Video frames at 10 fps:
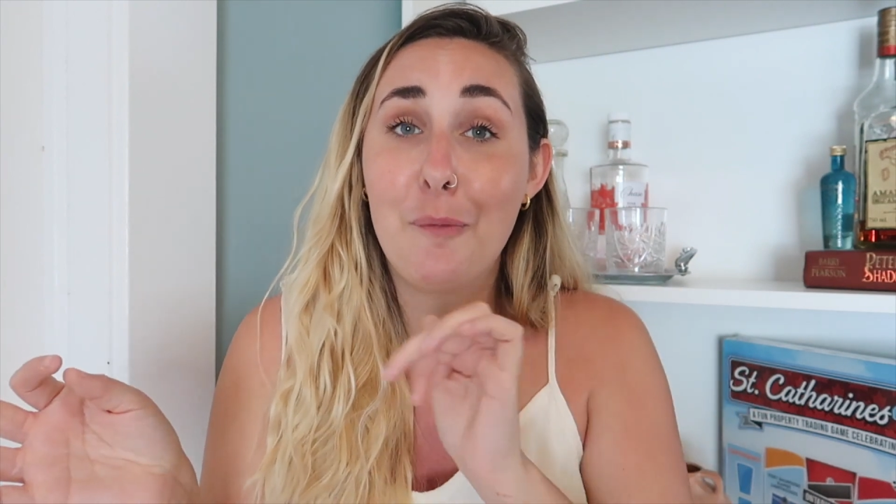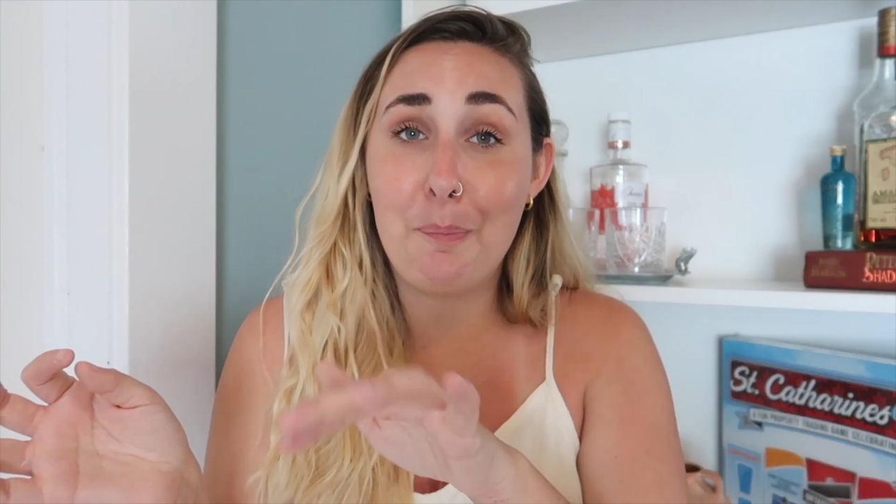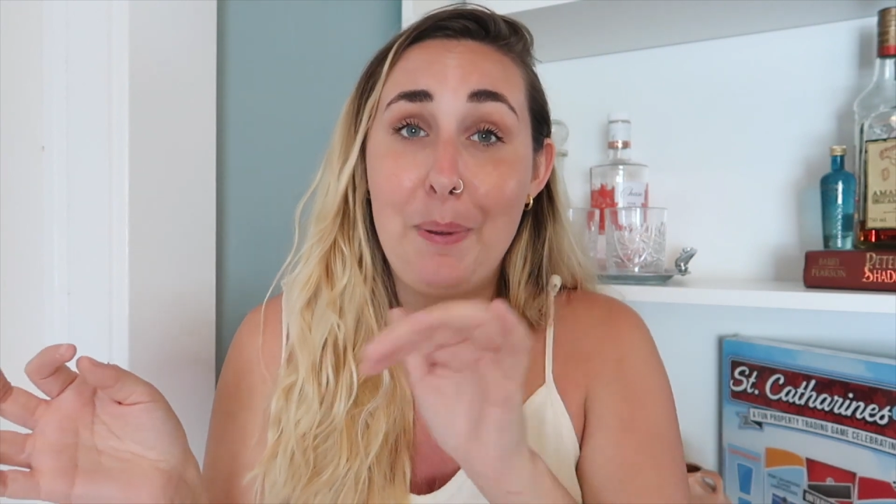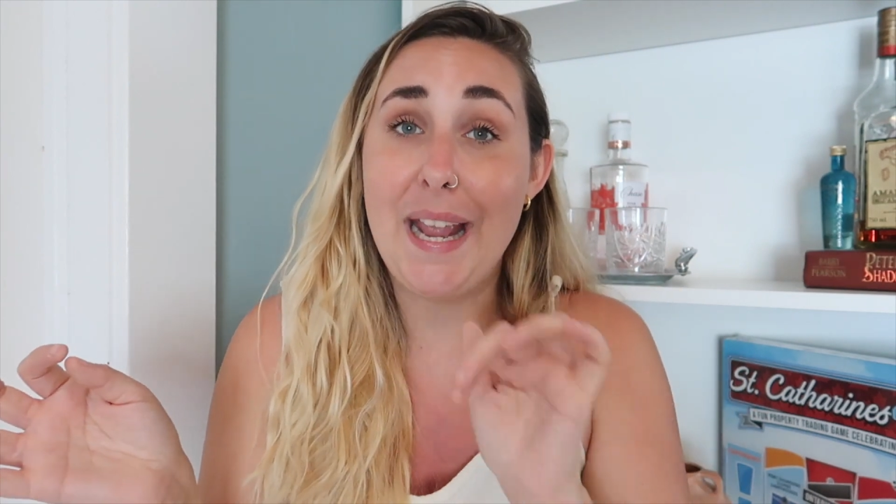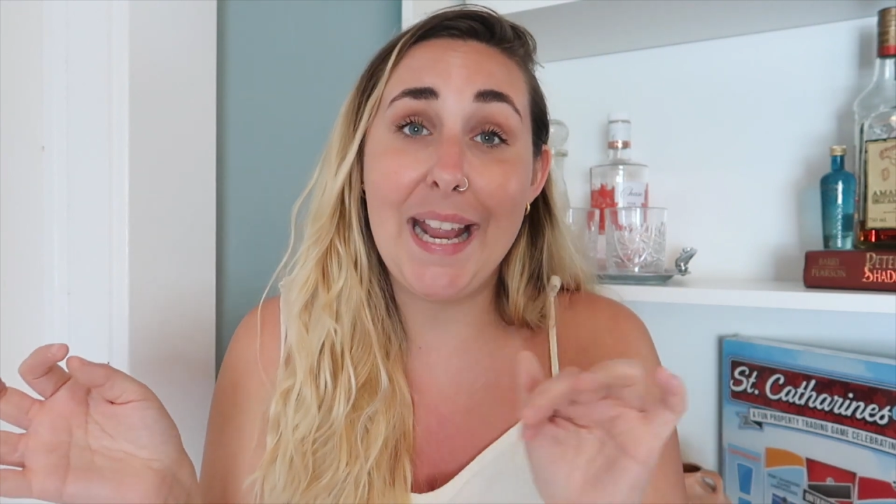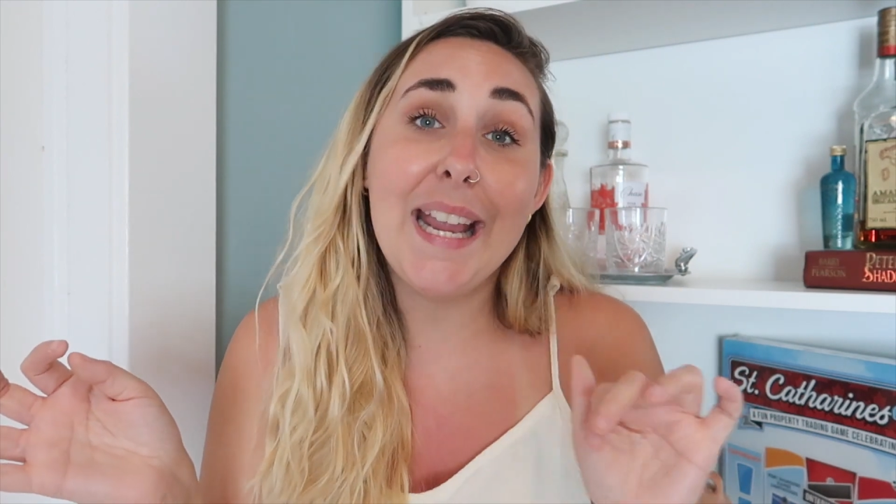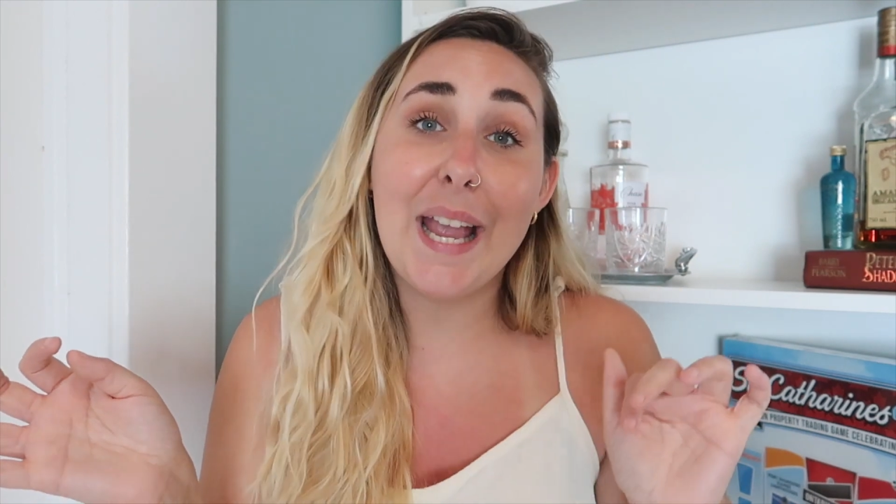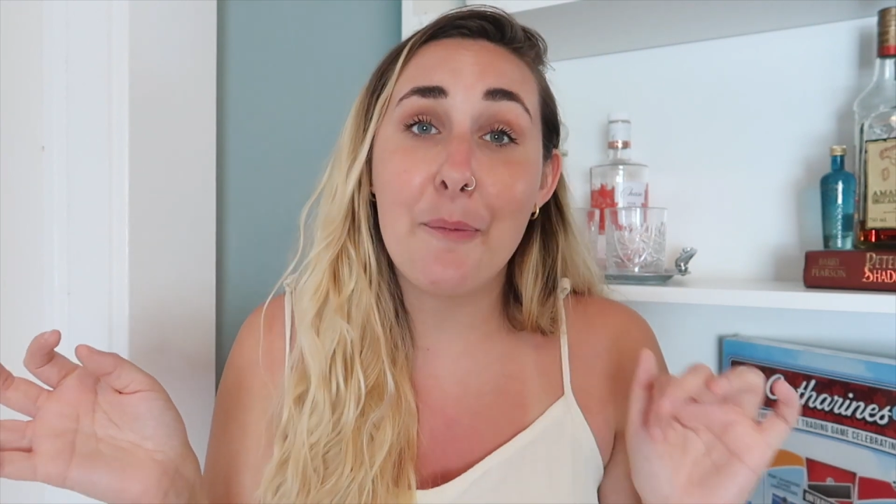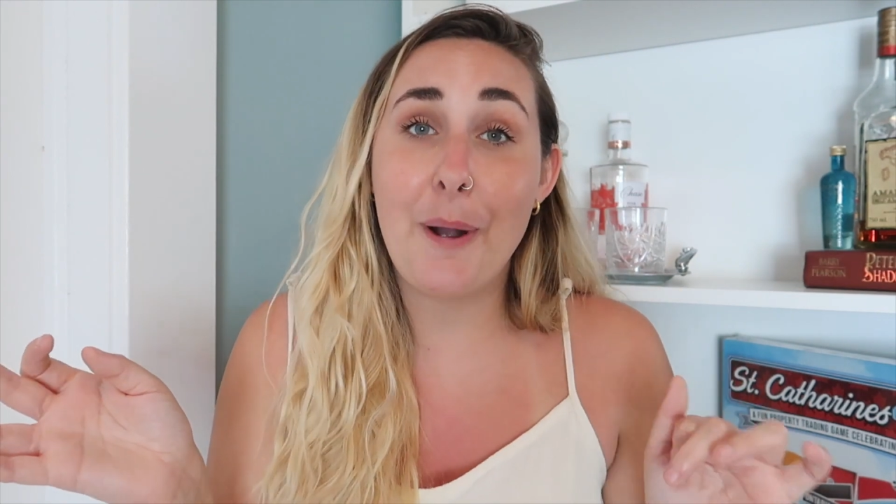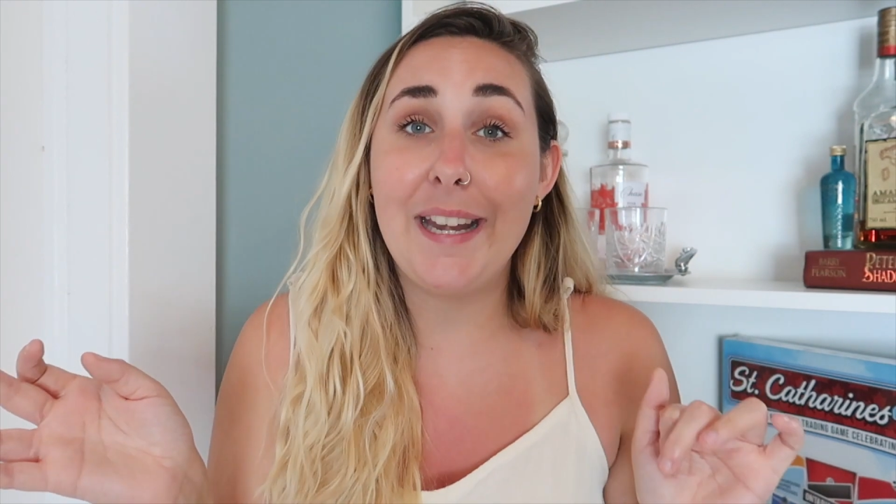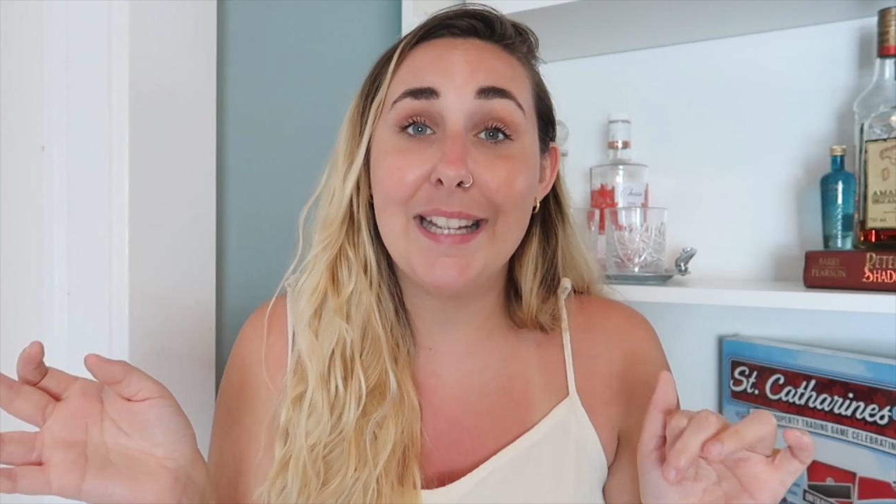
of pee it went